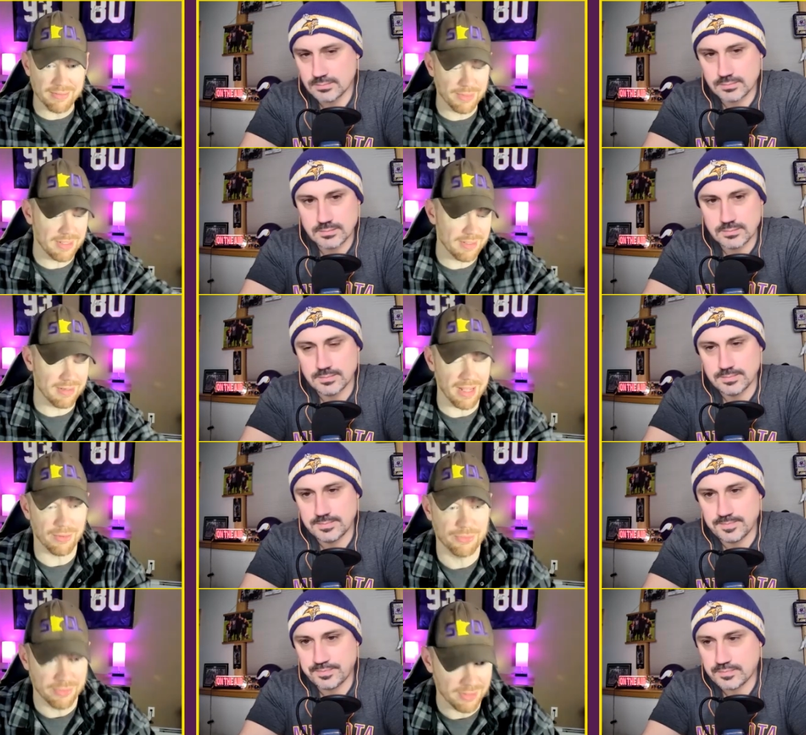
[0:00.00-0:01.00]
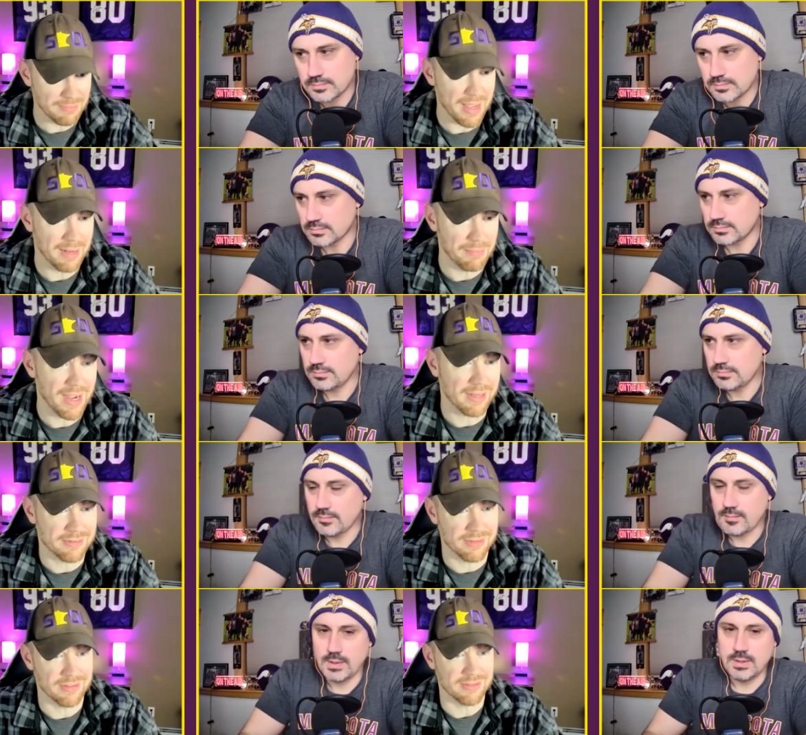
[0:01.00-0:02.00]
Speaker 1: we need an elderly man back
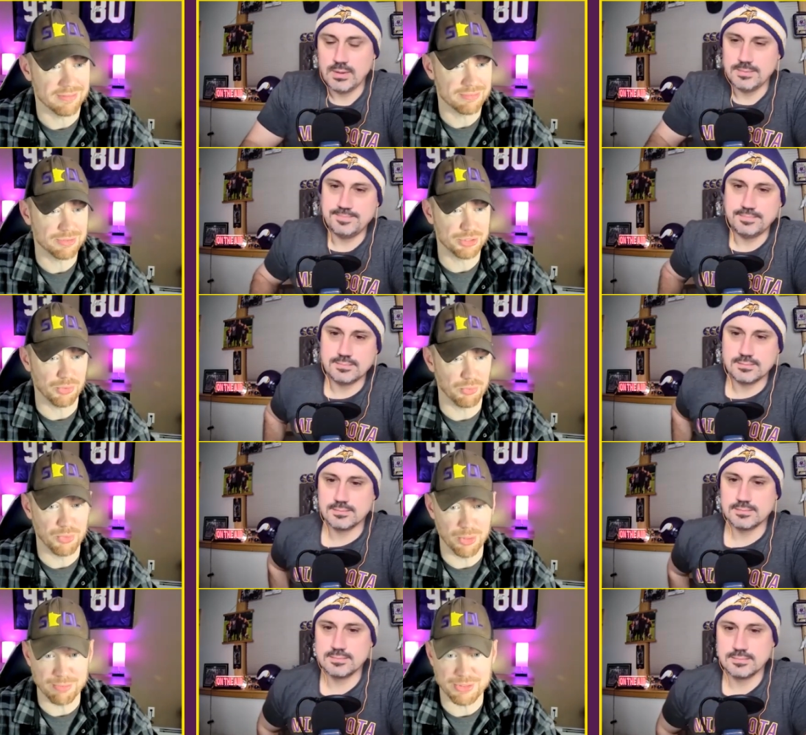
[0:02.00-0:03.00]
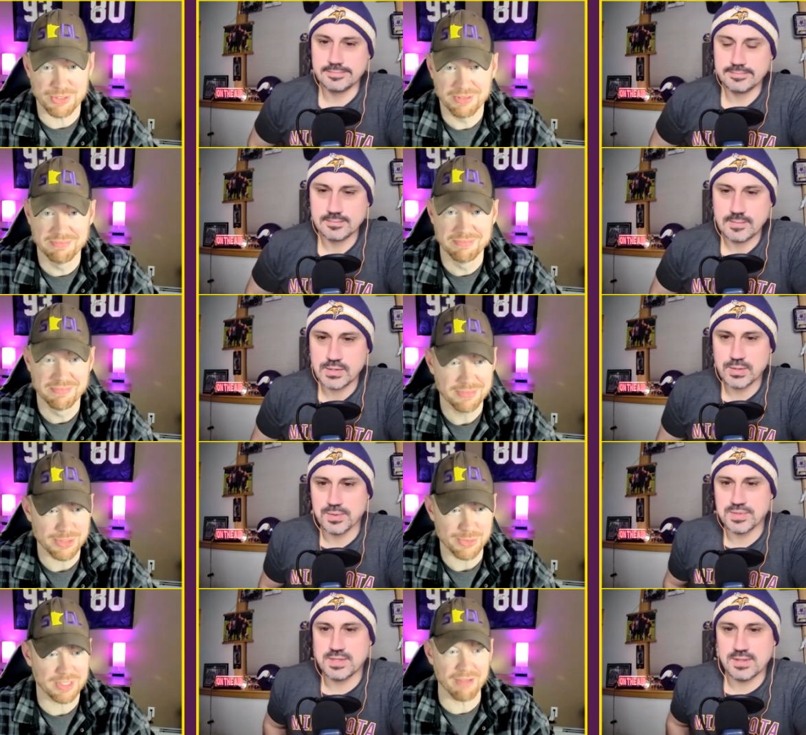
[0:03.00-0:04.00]
there to show the ropes
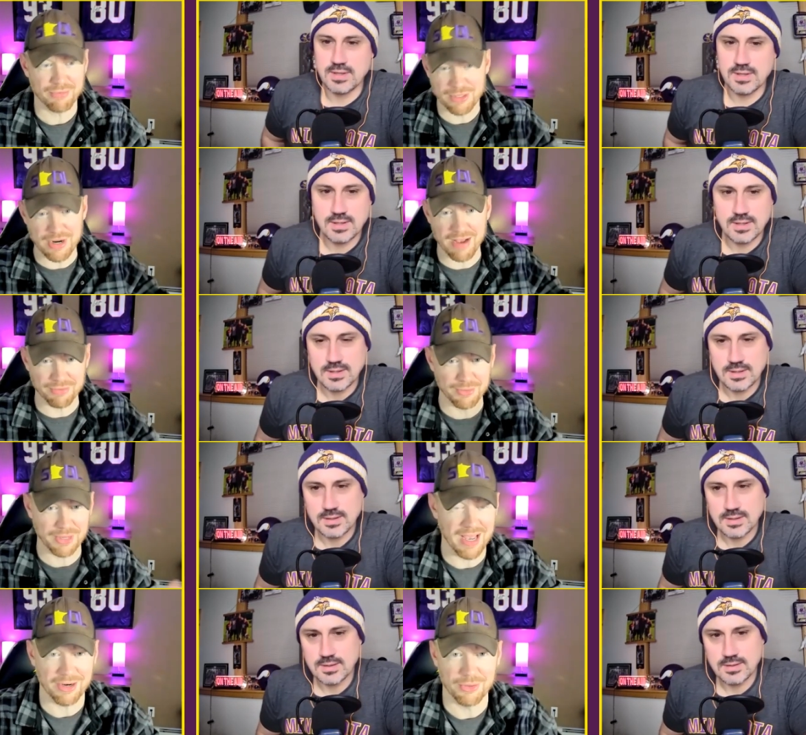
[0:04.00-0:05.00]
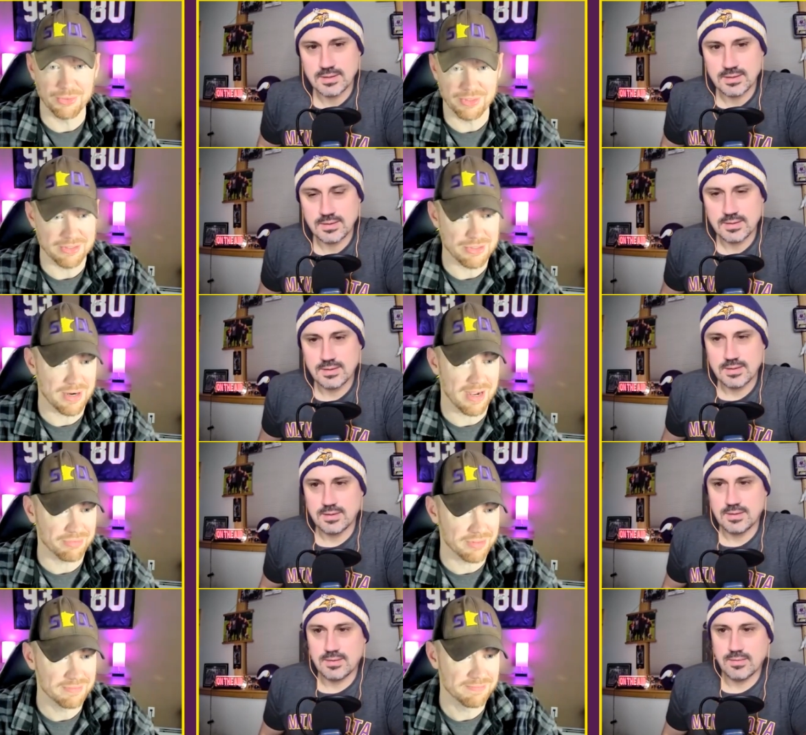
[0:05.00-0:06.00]
because we're definitely drafting a guy early in the
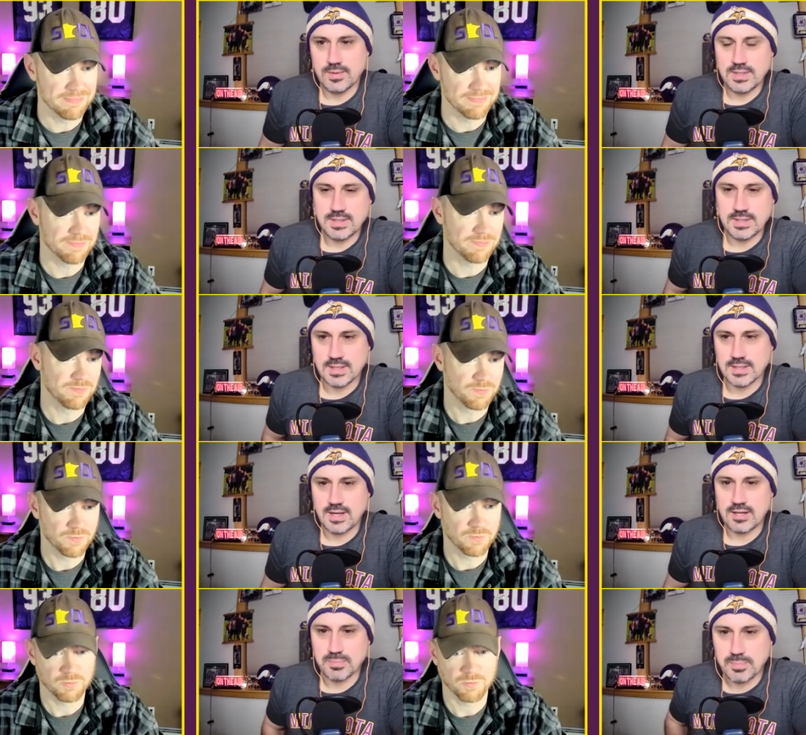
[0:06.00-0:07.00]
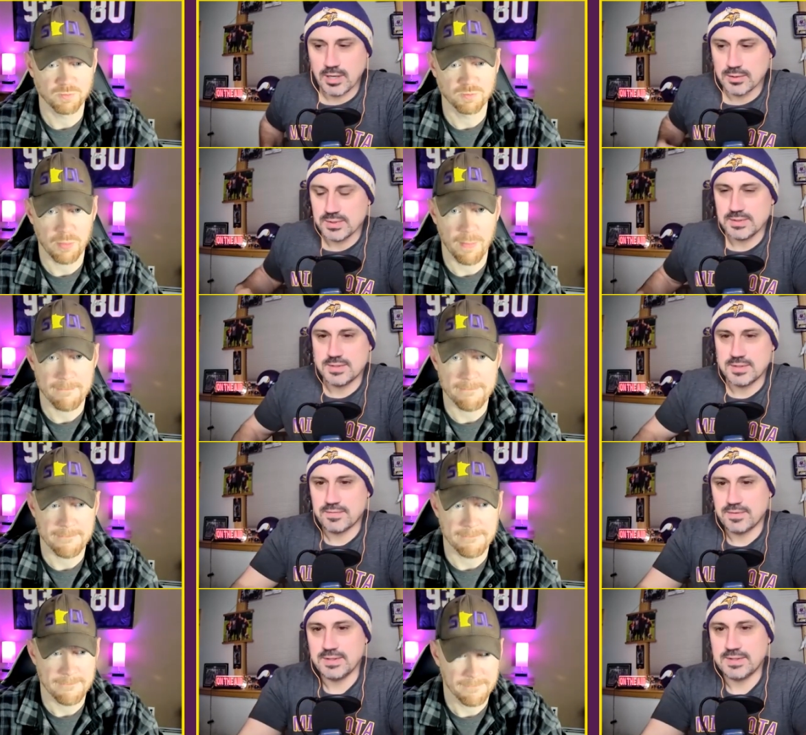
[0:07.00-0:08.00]
draft.
Speaker 2: We need the uh, Alec Baldwin to
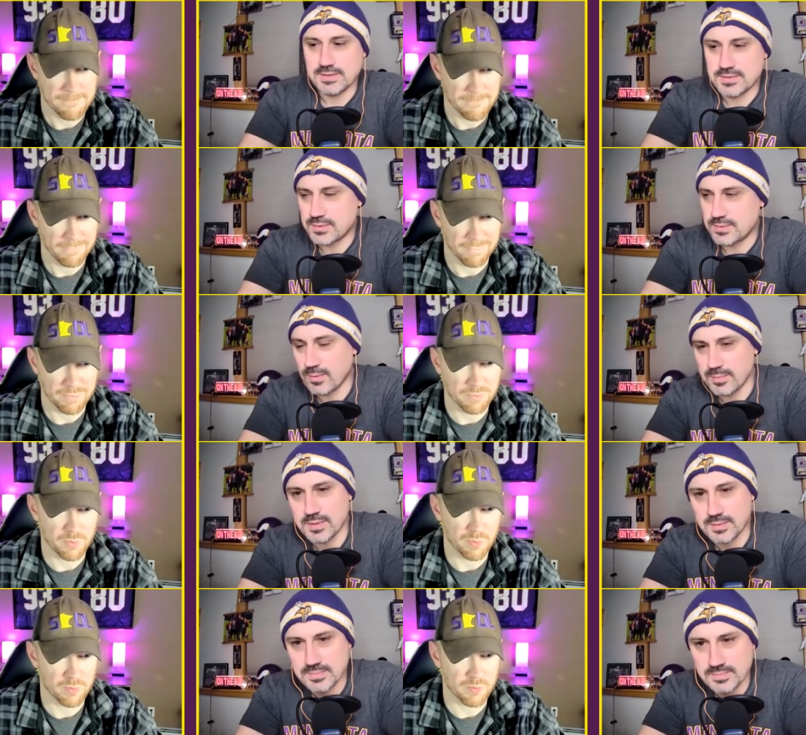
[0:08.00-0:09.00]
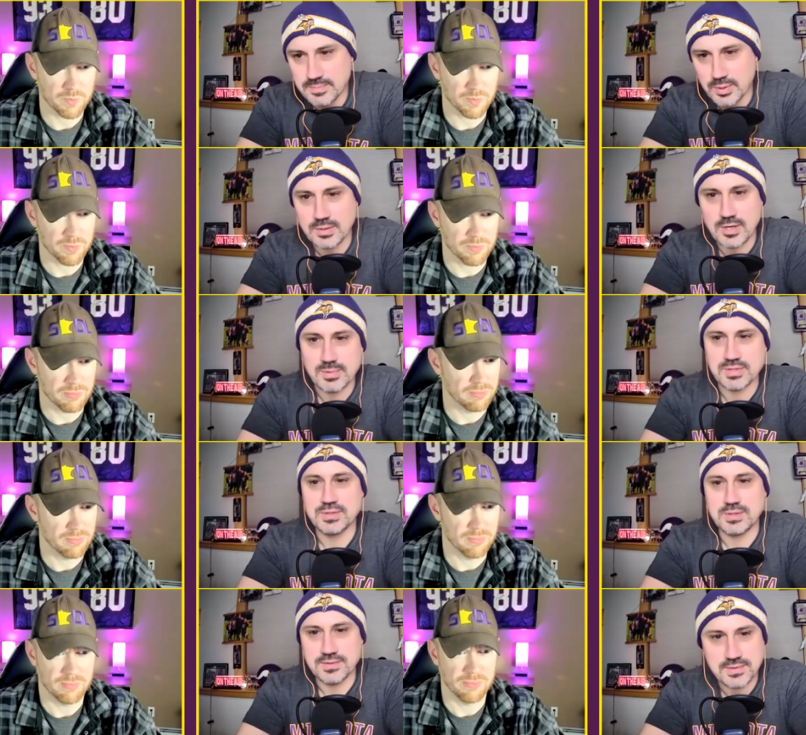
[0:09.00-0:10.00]
the fleet that stormed the Pearl Harbor
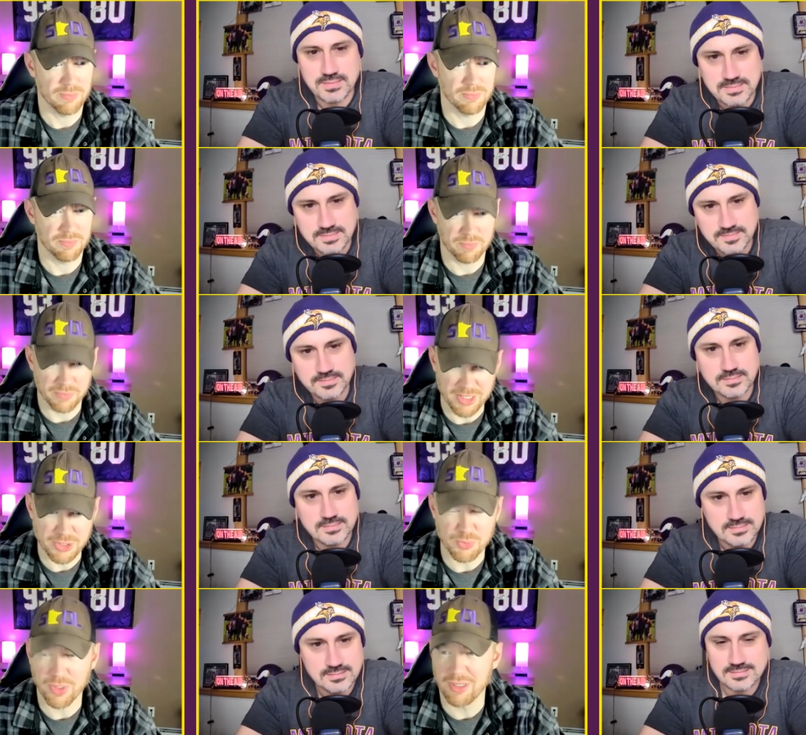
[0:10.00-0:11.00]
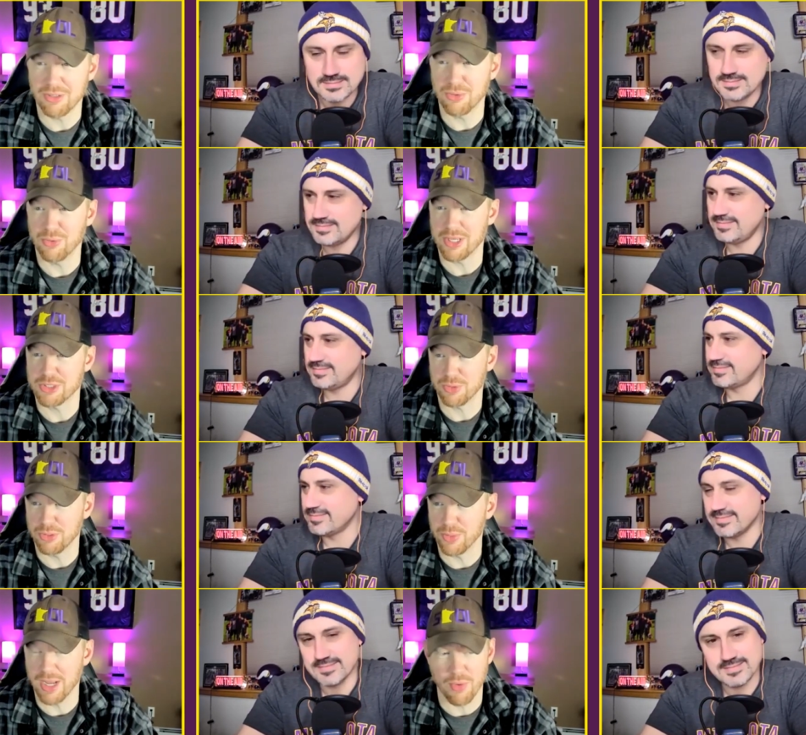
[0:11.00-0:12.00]
shores.
Speaker 1: Yes, we do. Yes, we do. We got